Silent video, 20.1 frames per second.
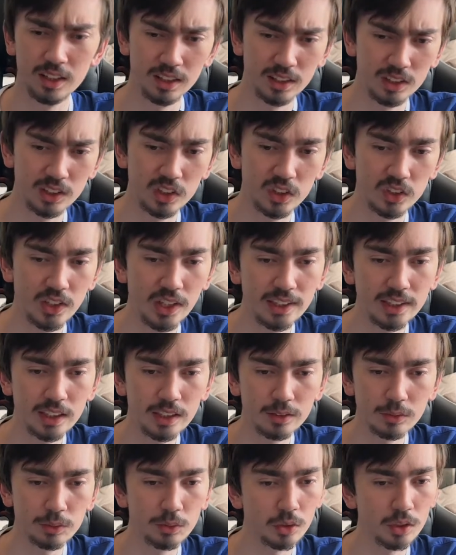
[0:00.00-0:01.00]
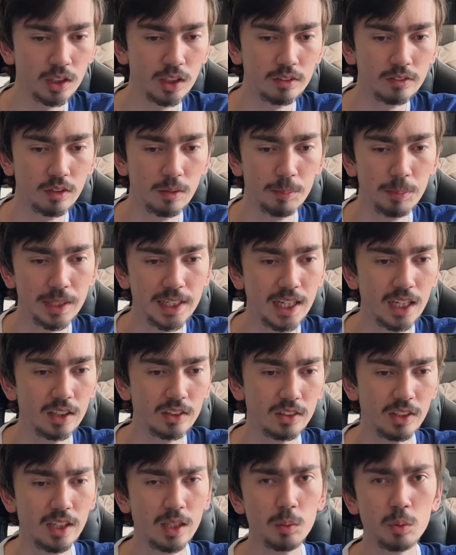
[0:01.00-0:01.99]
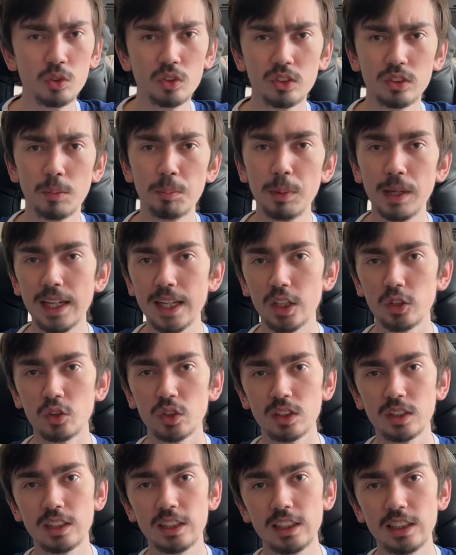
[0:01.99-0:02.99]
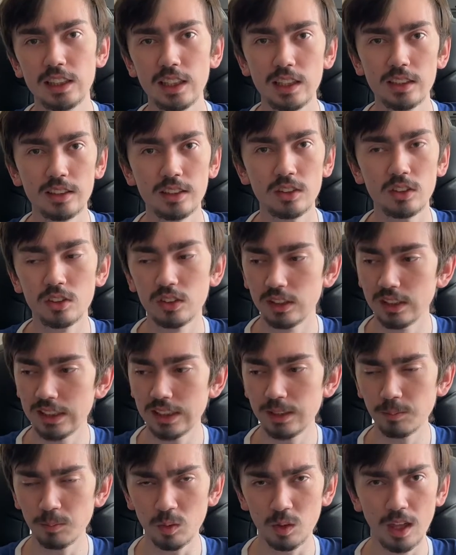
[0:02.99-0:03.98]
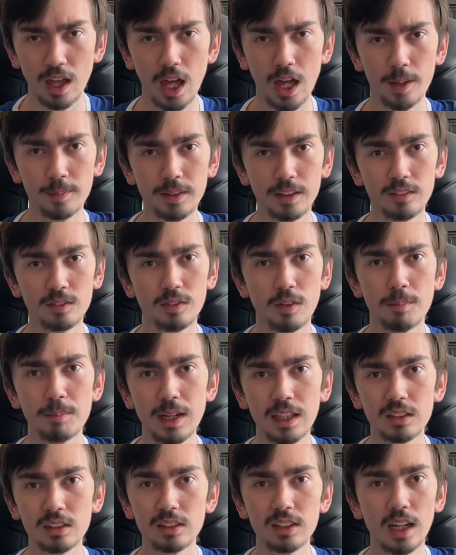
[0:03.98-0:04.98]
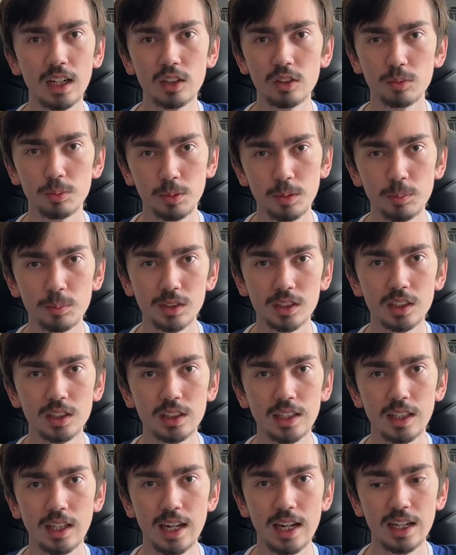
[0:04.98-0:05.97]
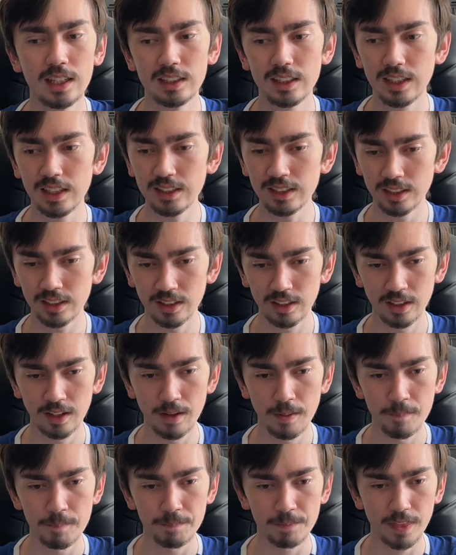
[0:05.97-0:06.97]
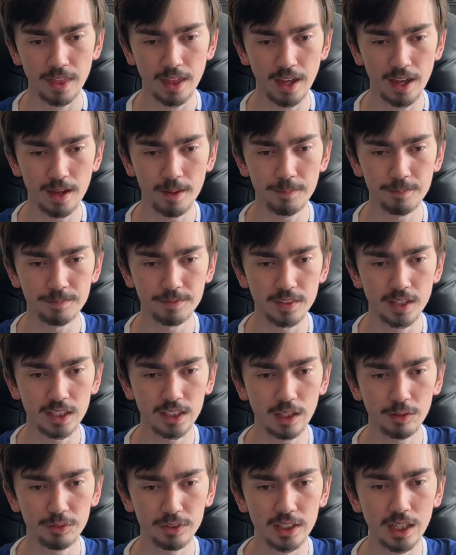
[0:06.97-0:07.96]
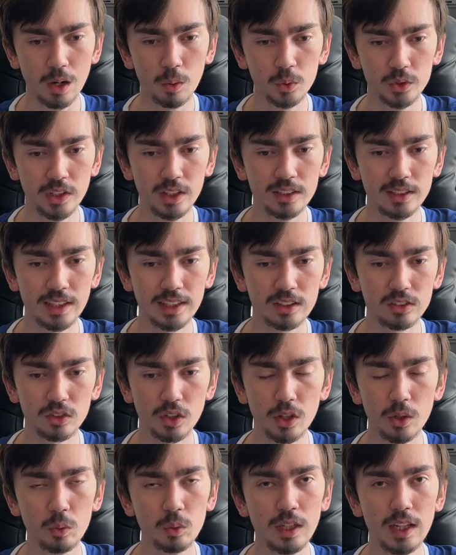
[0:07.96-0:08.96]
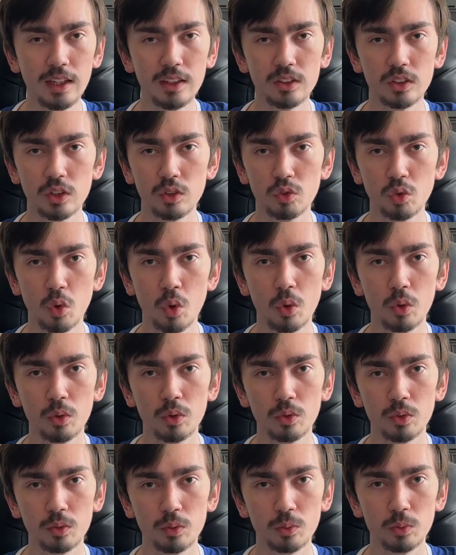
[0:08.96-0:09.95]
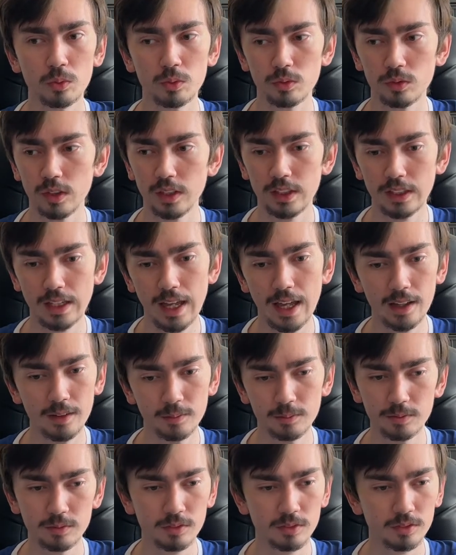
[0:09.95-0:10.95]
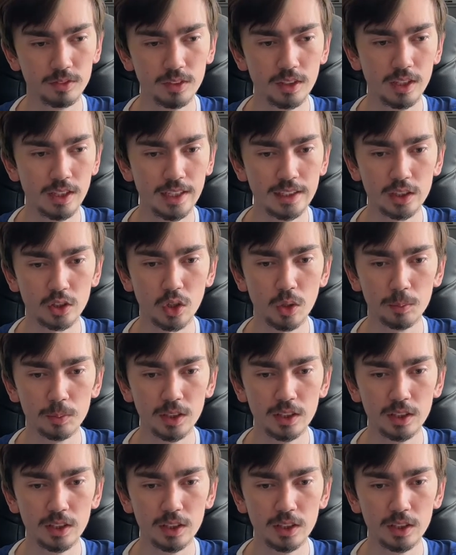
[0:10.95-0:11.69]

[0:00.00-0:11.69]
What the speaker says: sitting in front of the PLT, which is a patient liaison team, and like the mental health people in the A&E. And I think I was in like 2 days in a row, in a couple